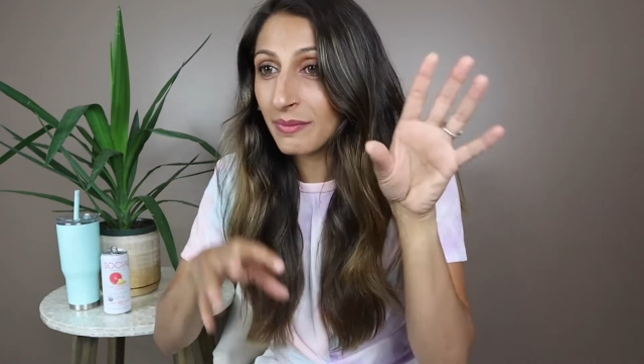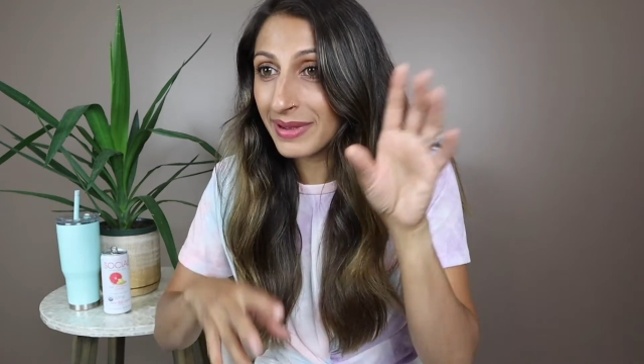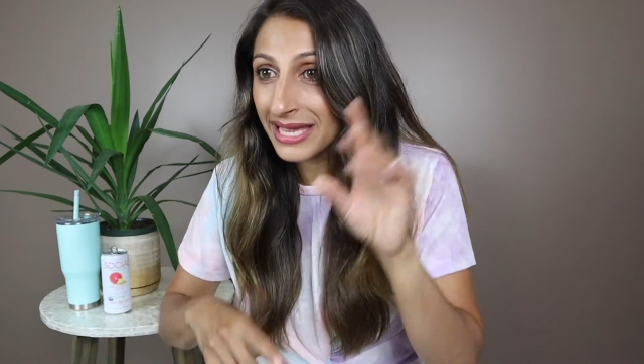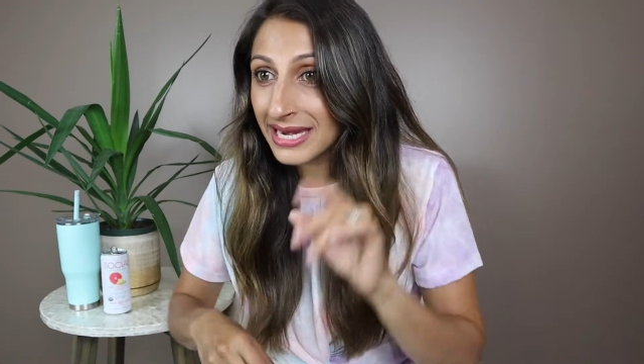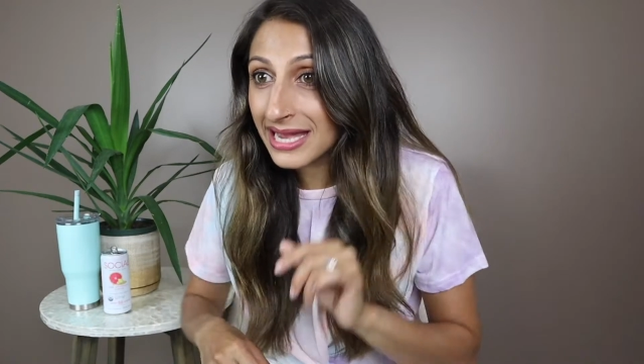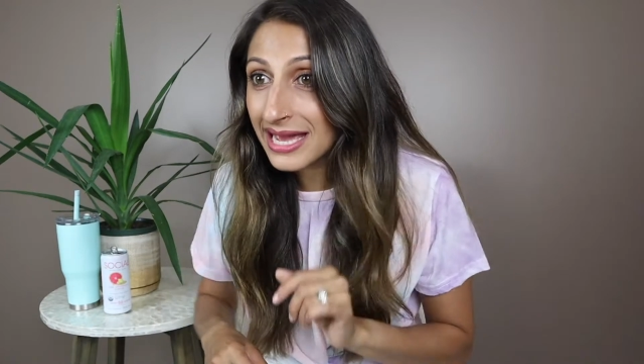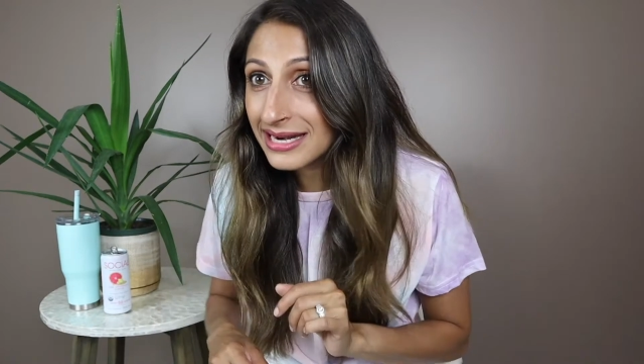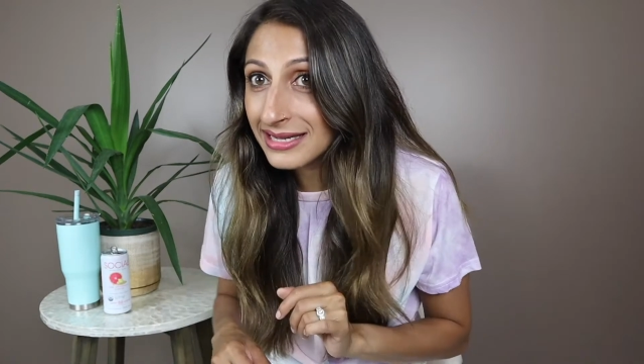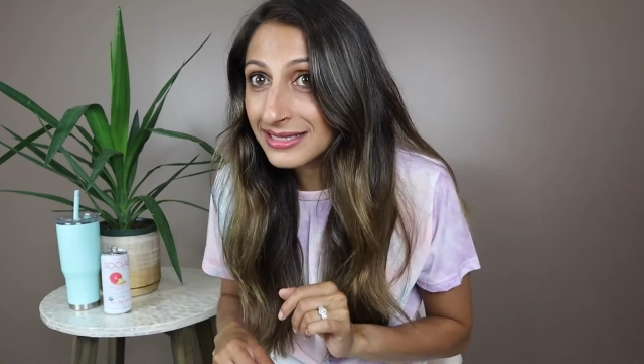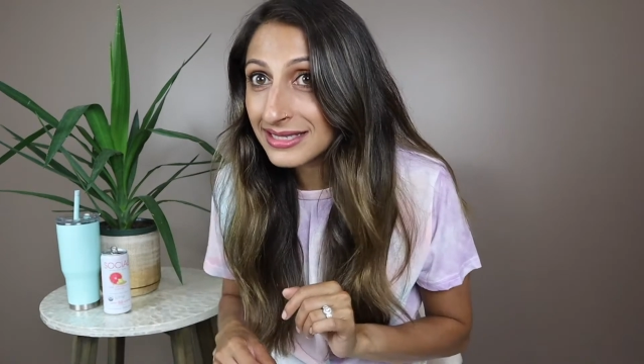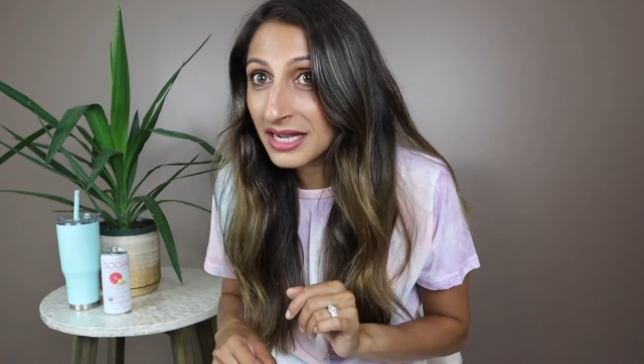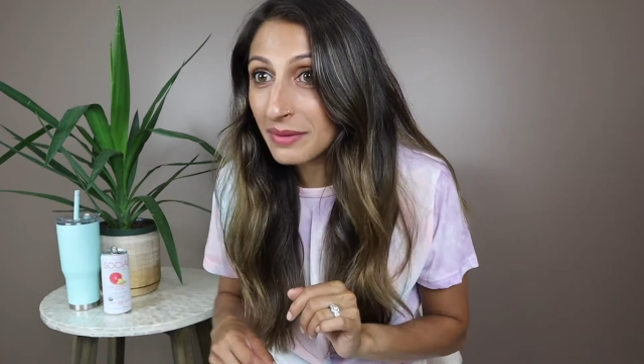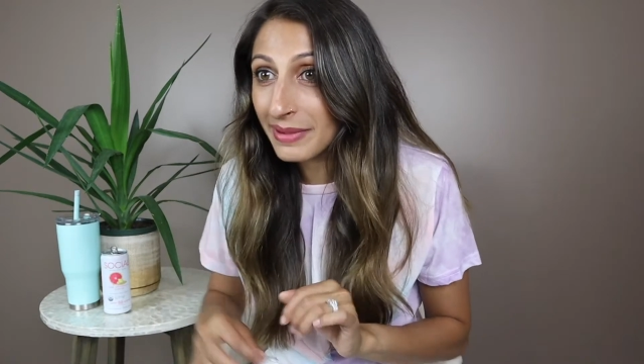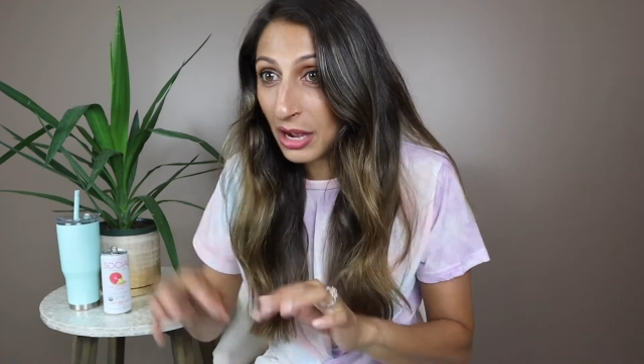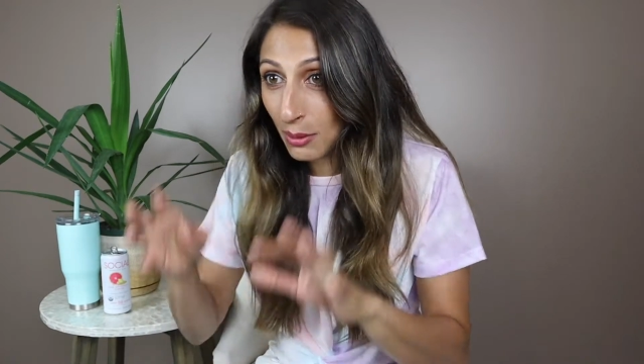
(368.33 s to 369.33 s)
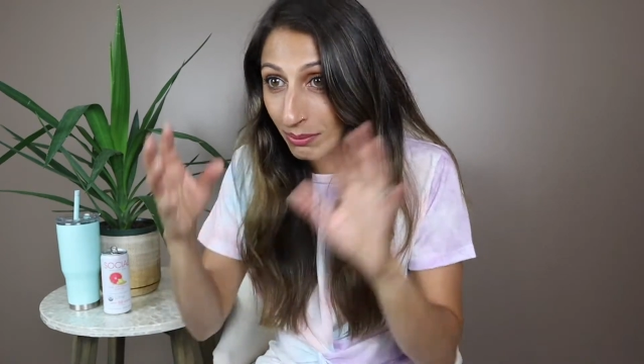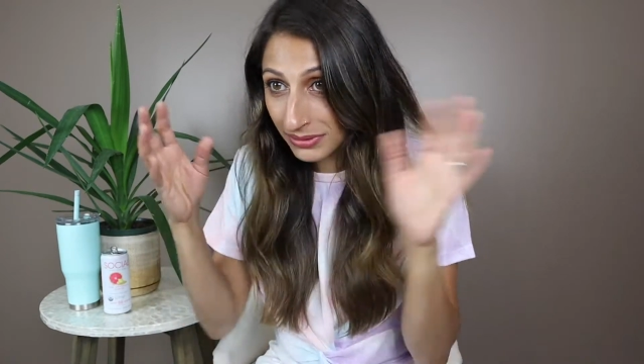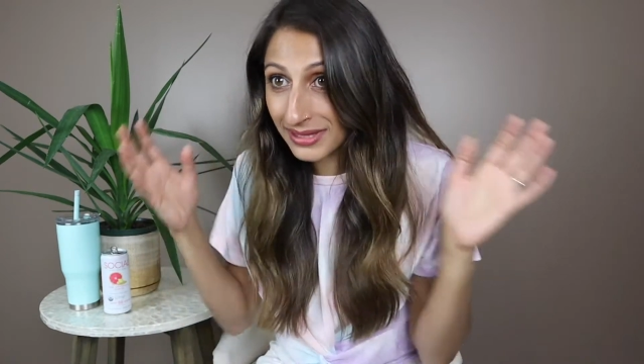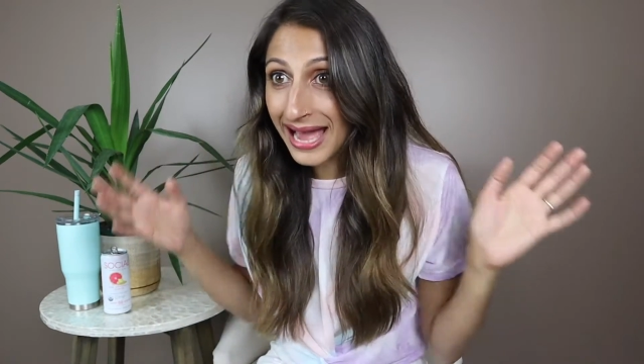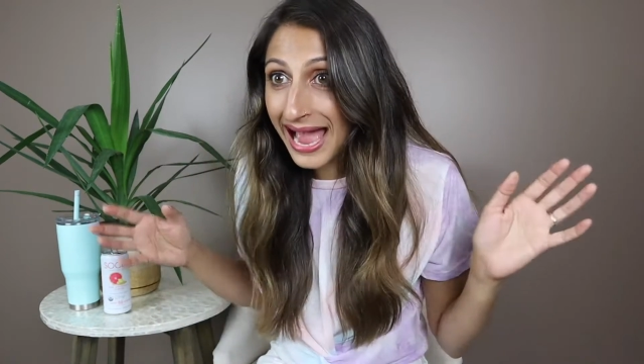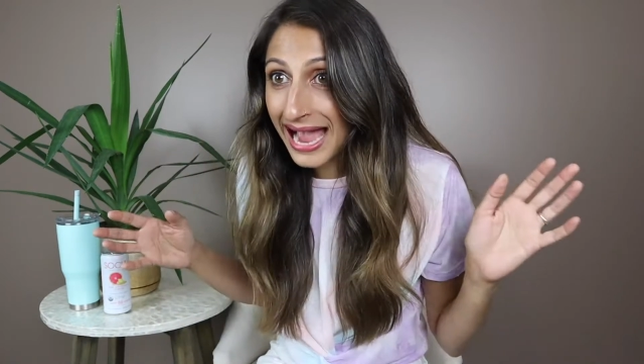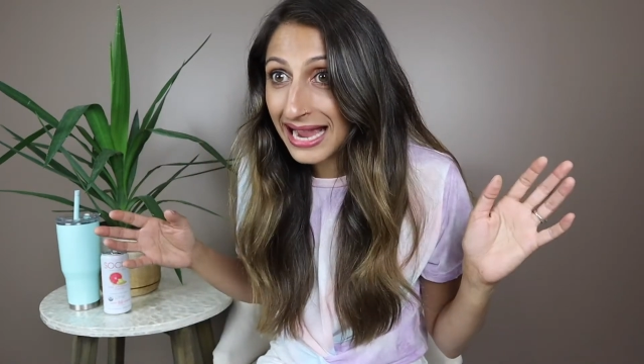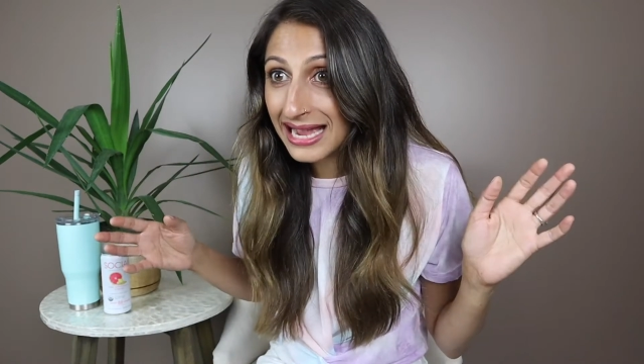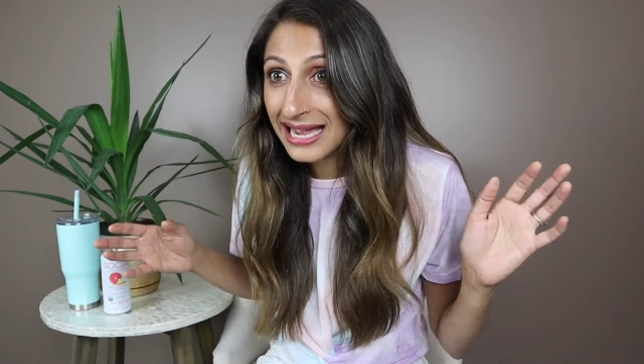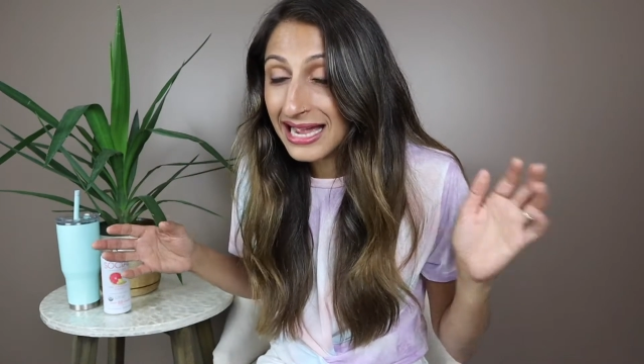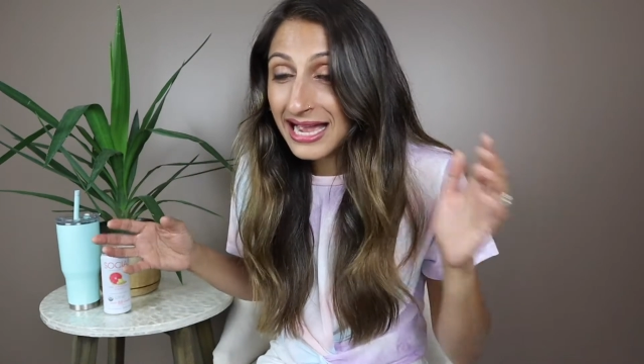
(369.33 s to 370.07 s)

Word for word: the bananas come out black.